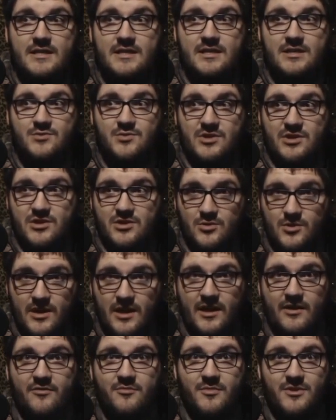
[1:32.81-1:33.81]
Because when you
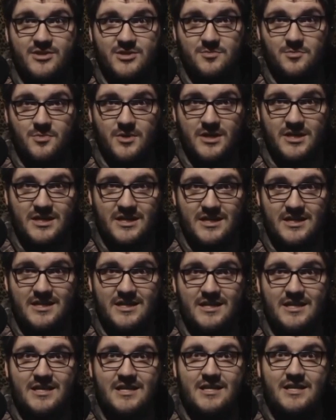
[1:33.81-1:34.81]
don't have much
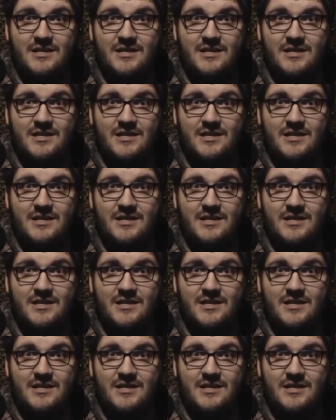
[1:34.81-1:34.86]
money,